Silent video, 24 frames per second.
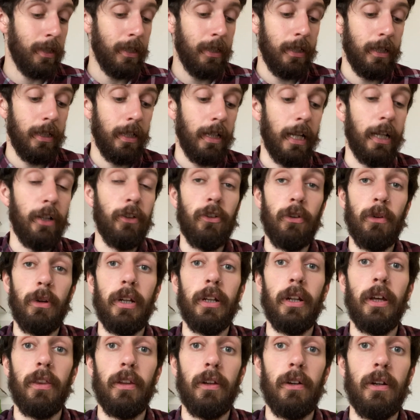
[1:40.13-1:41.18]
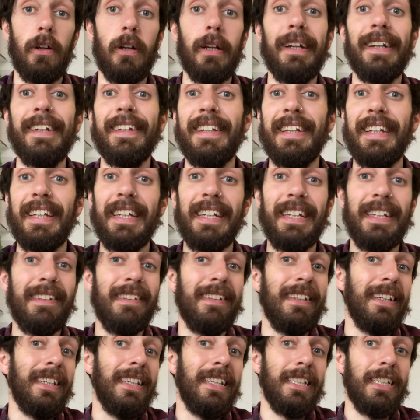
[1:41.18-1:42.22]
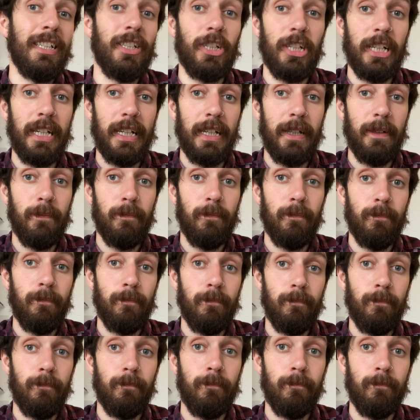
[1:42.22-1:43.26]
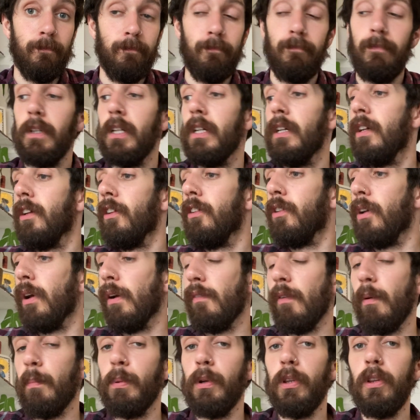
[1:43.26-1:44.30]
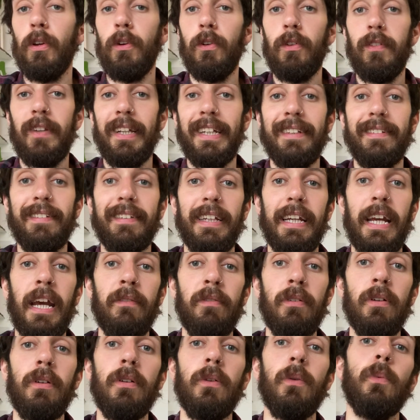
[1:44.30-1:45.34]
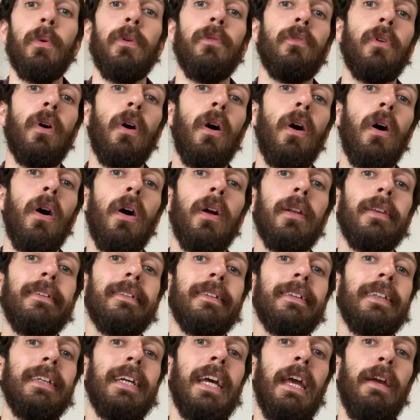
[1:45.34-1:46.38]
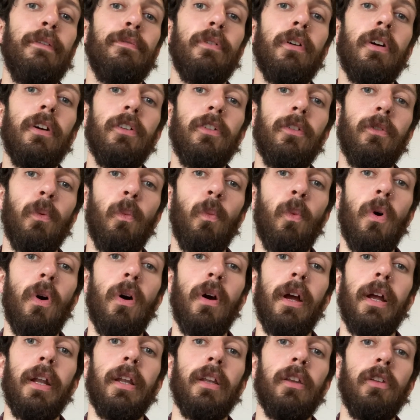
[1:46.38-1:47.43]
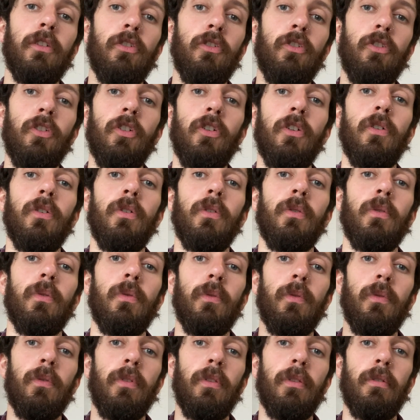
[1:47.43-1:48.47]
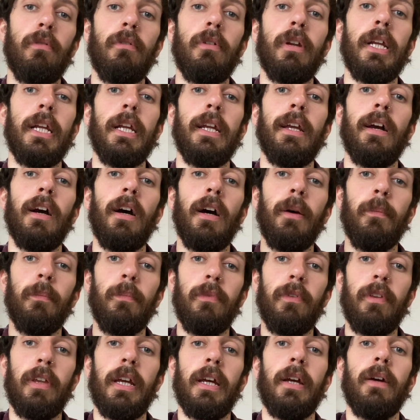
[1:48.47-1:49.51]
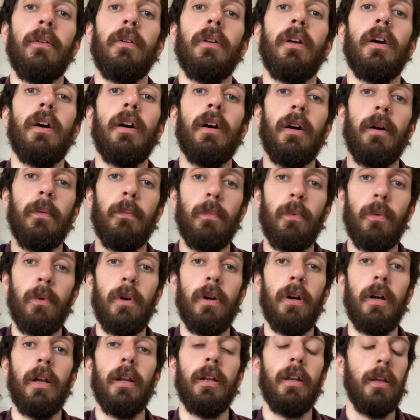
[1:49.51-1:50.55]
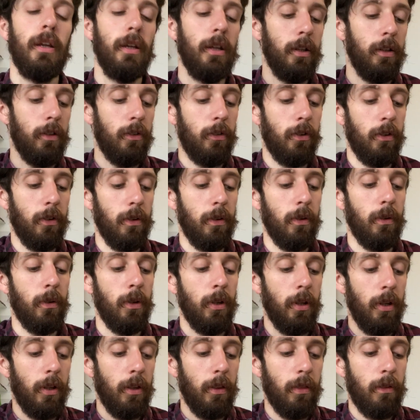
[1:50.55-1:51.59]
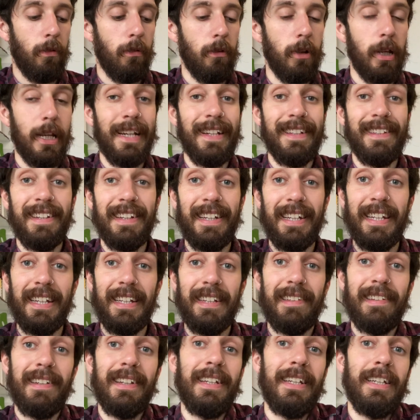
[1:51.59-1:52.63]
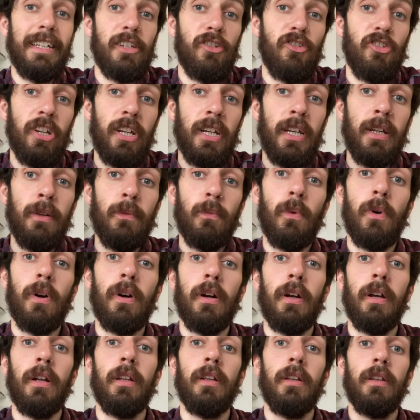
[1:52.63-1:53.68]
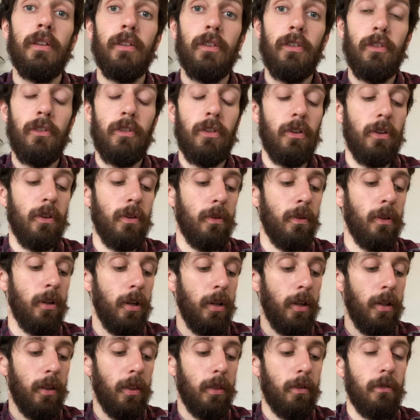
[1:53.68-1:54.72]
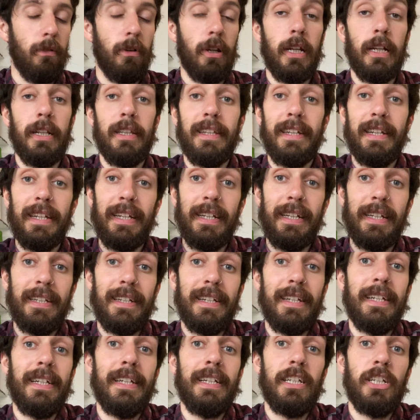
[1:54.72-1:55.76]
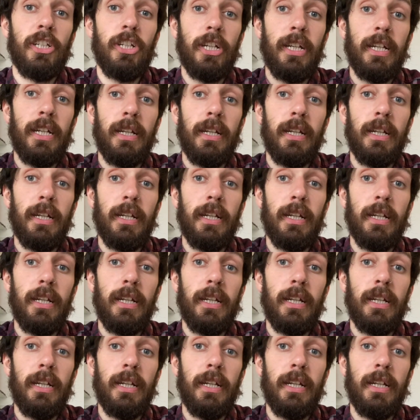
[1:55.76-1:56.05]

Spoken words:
and do another D, D, G. So if I put those things together, we've got A first. 1, 2, 3, up, down, up. 1, 2, 3, D, D, G. 1, 2, 3, D, D, G.